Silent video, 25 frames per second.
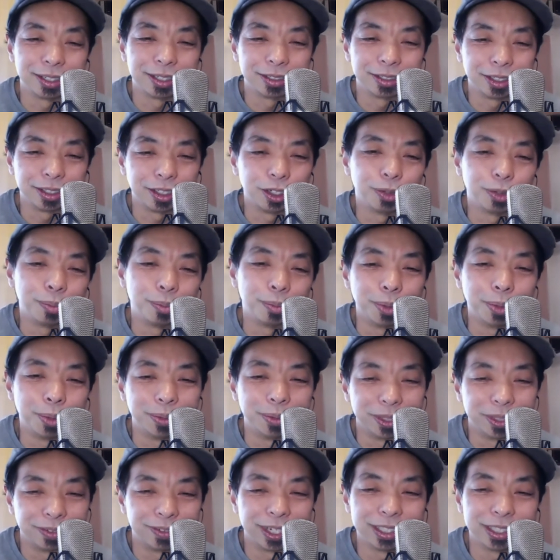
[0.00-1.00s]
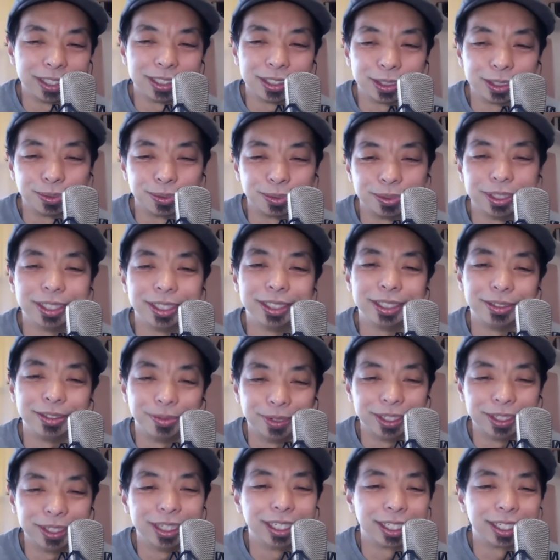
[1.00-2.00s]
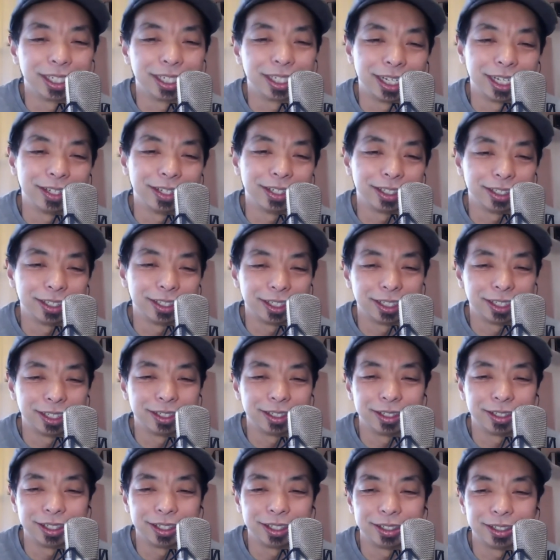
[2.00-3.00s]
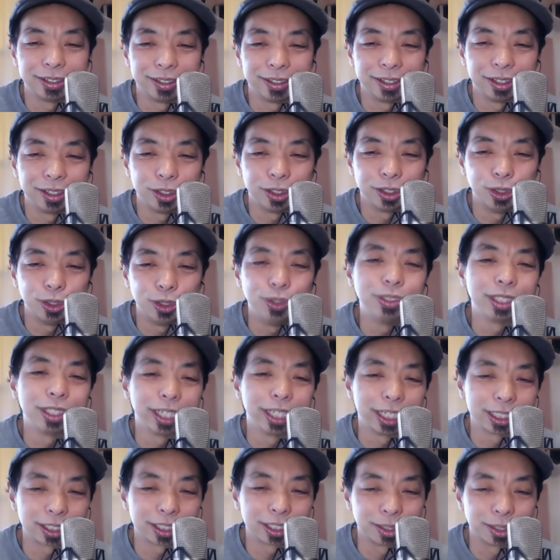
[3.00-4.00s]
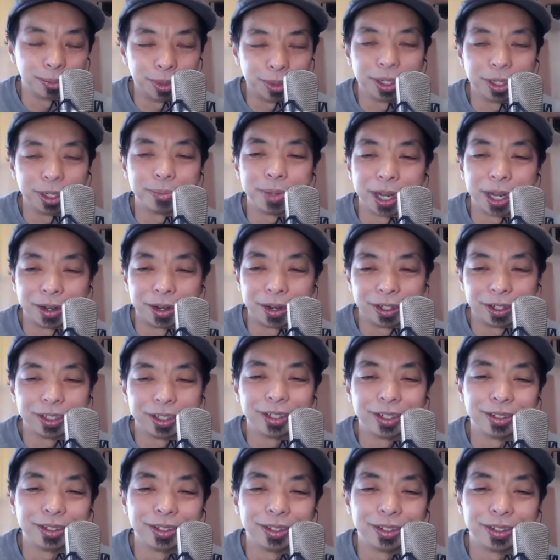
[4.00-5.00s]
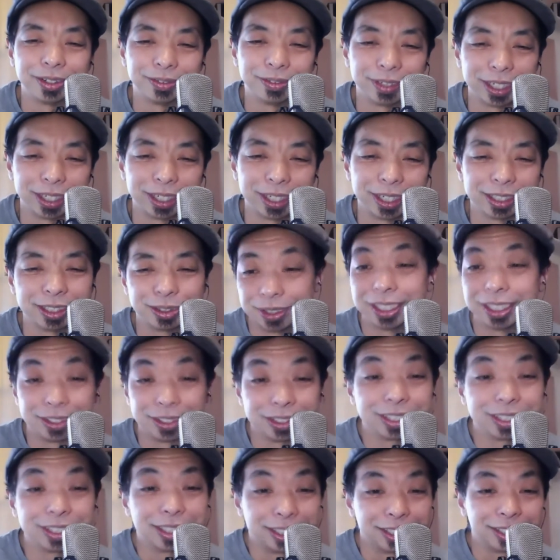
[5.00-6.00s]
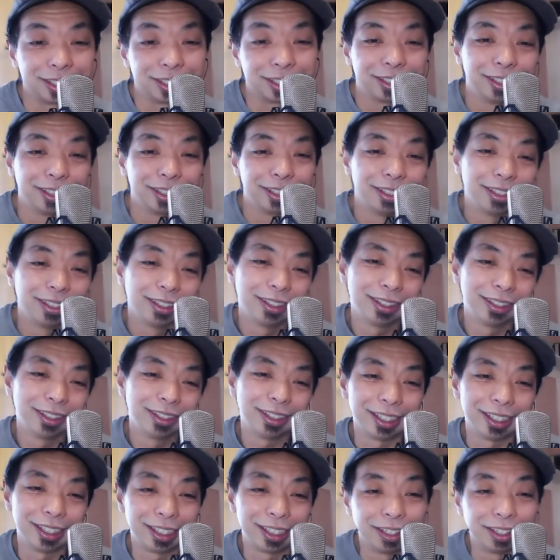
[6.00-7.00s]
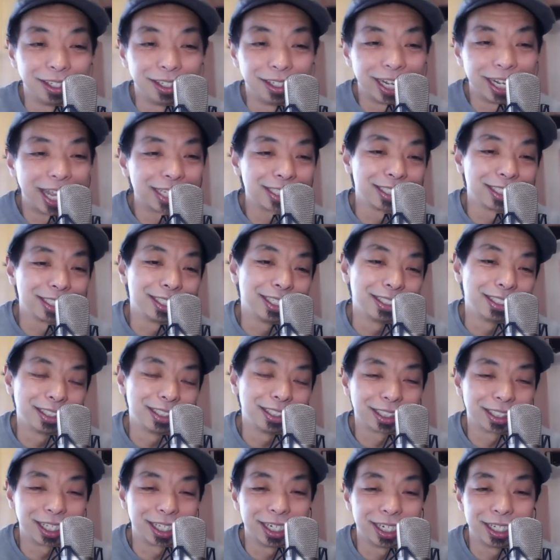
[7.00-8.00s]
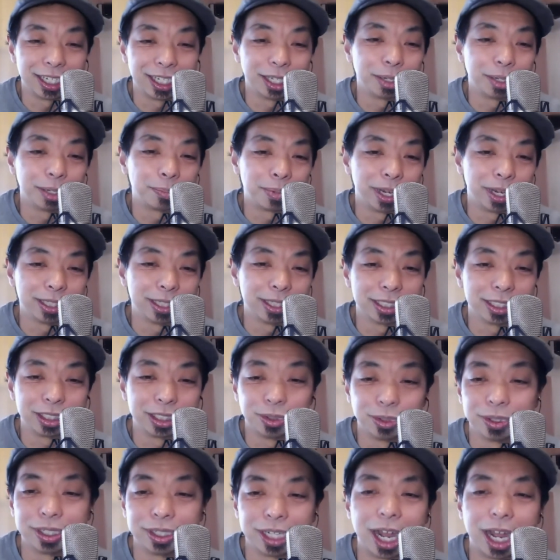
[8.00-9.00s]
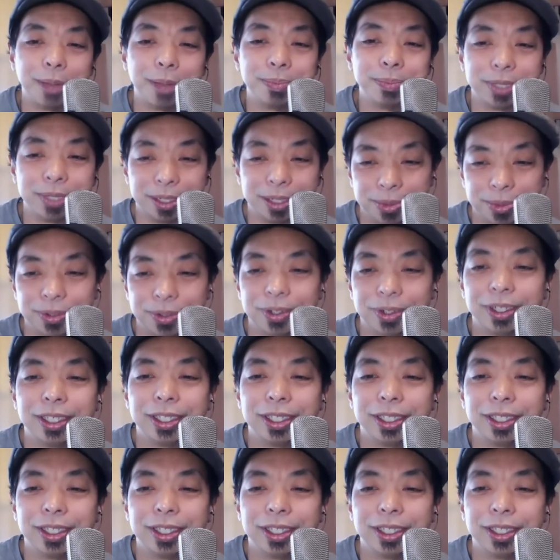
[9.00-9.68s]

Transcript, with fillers: your mobile devices with with the cloud, and and and use less computing power on your devices is really interesting. Mm-hmm. And you know, lastly, and just getting enterprises to adopt it more